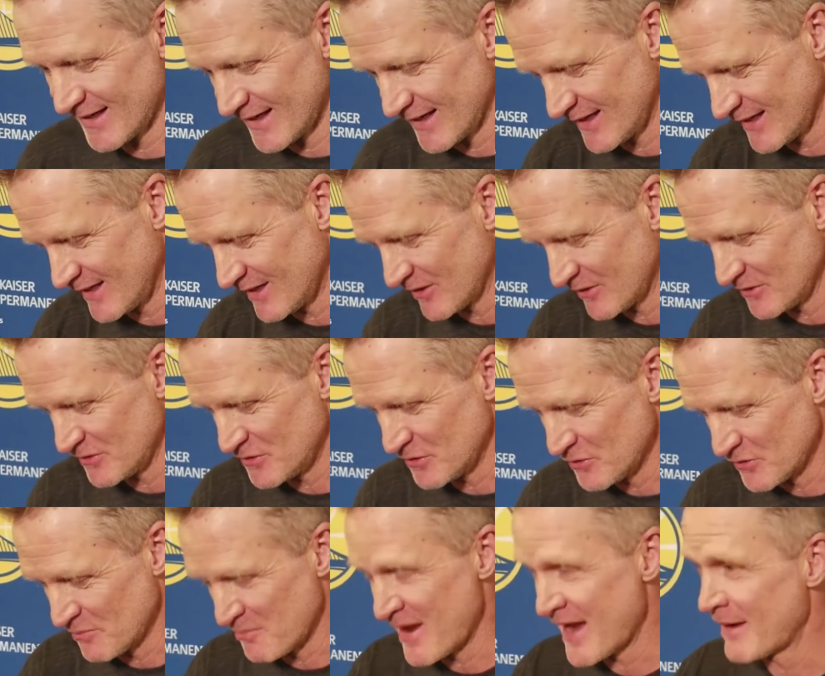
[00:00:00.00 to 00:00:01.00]
you know, you do
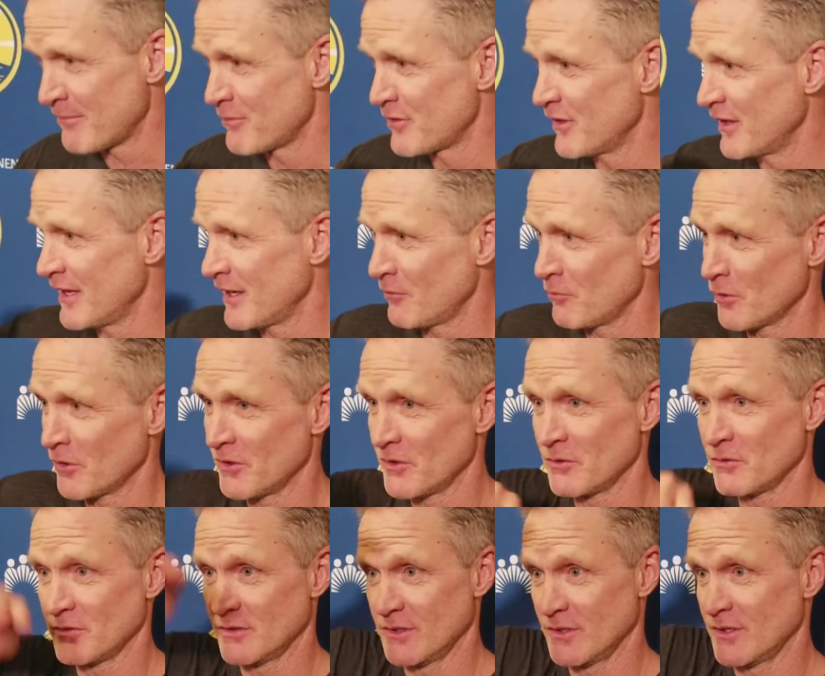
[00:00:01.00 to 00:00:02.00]
the map thing where
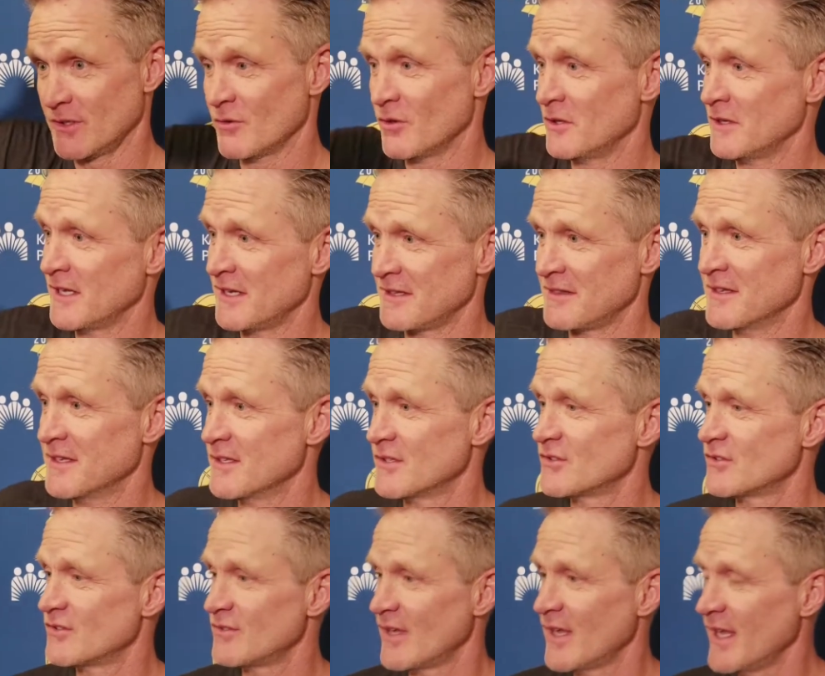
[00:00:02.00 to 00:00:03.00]
you're going like
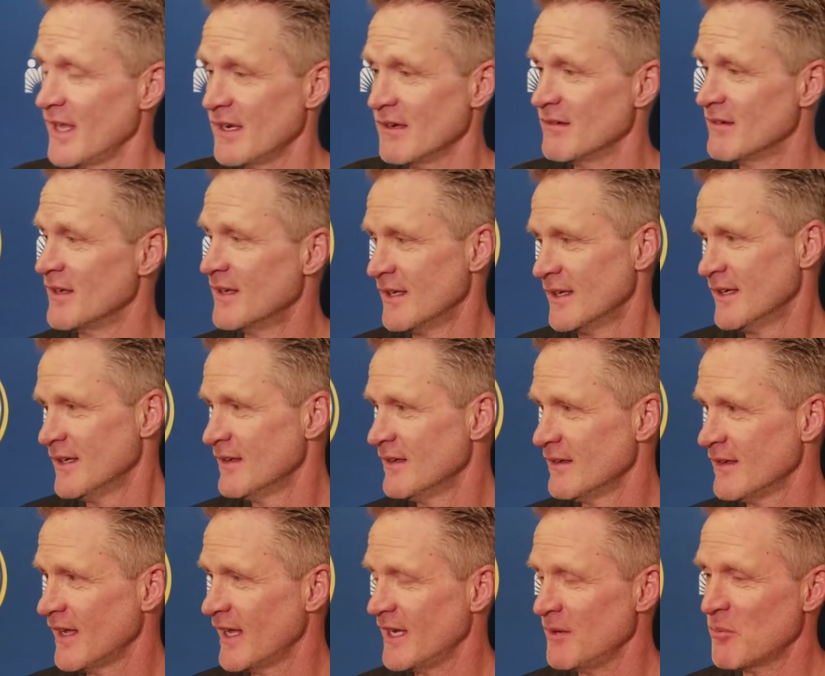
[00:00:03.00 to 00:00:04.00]
this, and
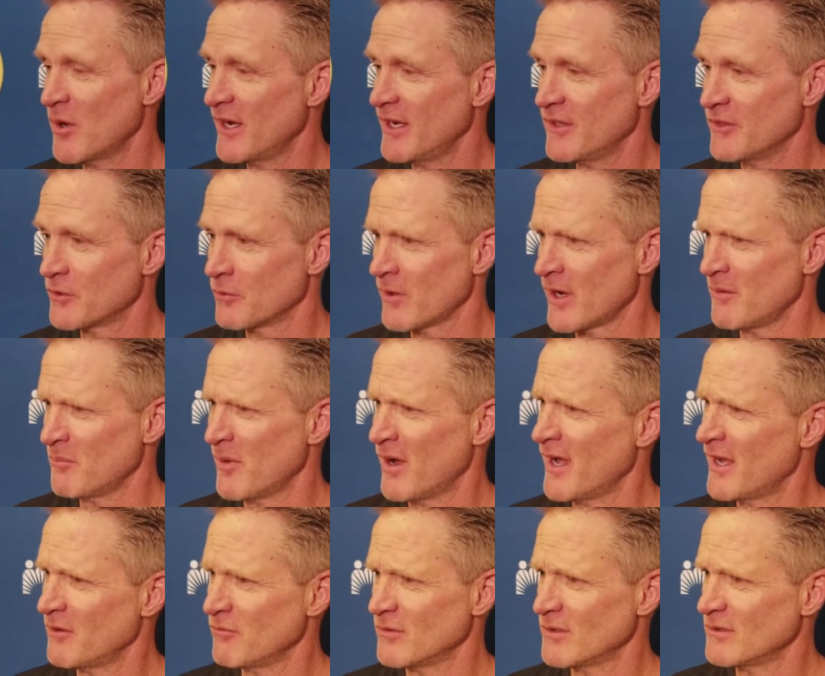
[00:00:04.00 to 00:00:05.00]
anybody in their right
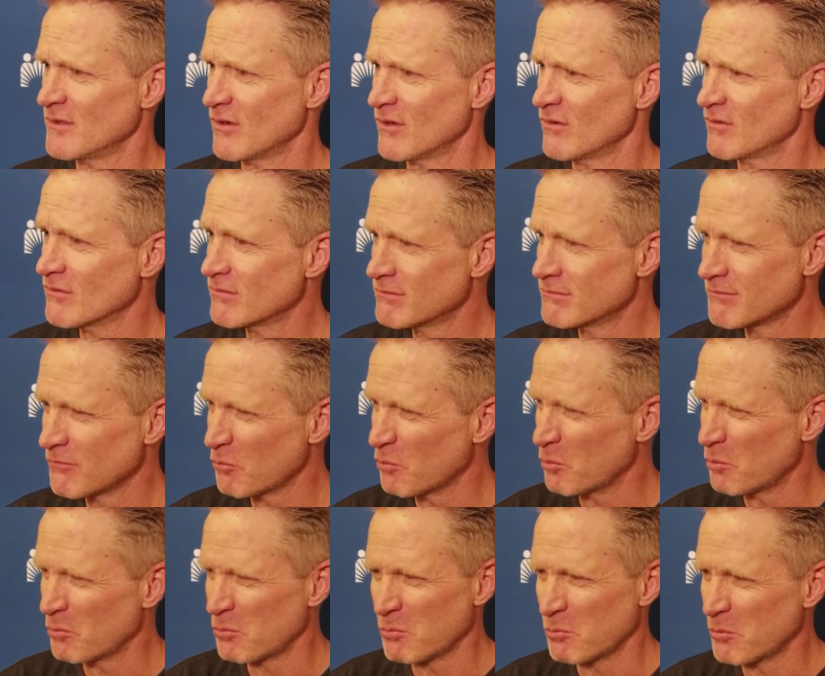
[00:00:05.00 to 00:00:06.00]
mind would go,
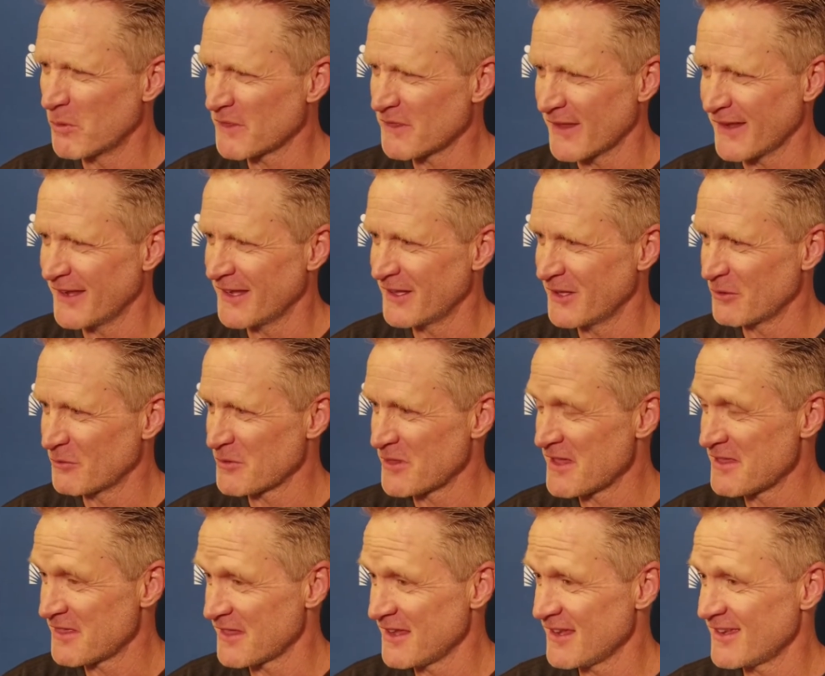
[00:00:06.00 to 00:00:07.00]
"What the hell are they
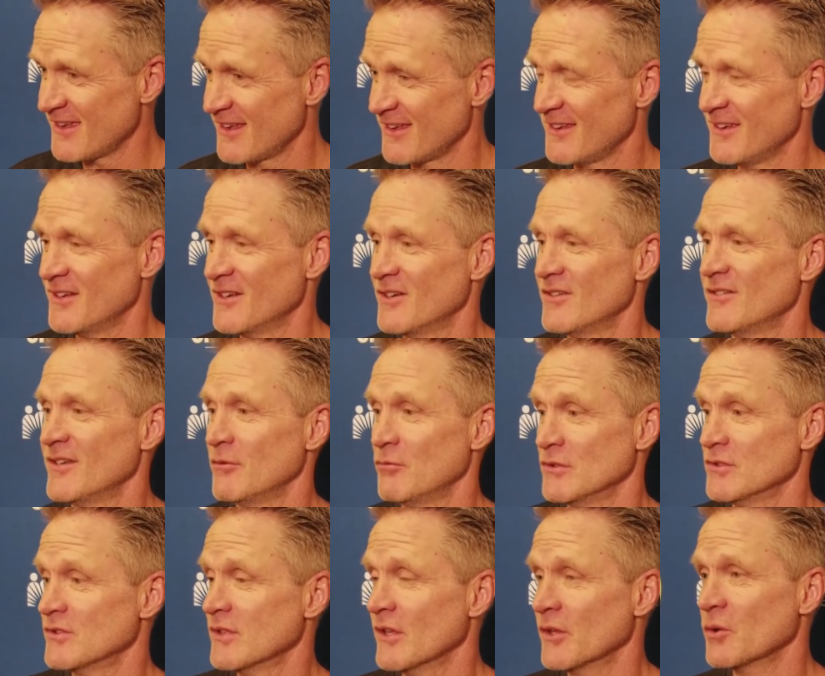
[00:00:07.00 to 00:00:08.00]
thinking?" You know, it
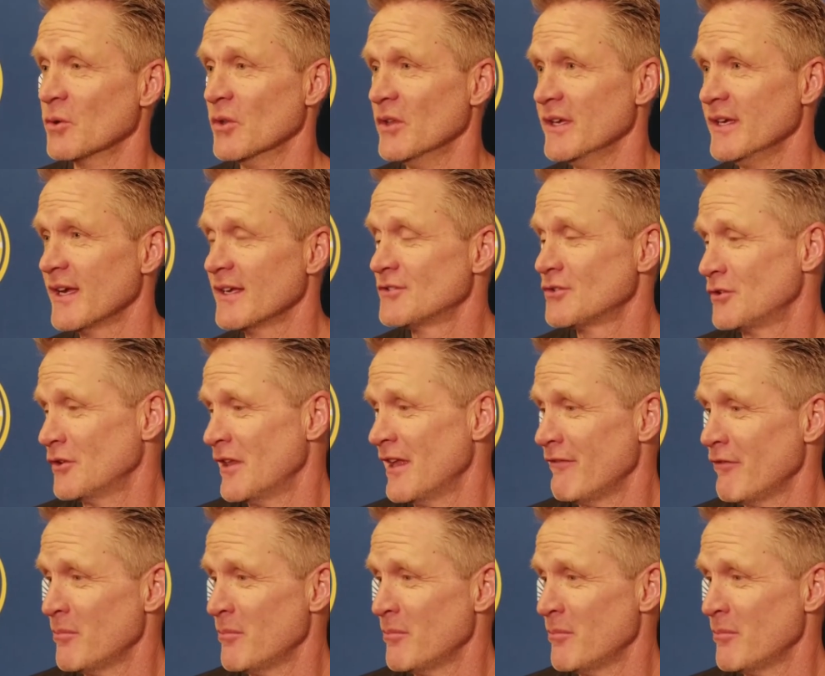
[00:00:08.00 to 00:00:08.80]
was literally. I still have it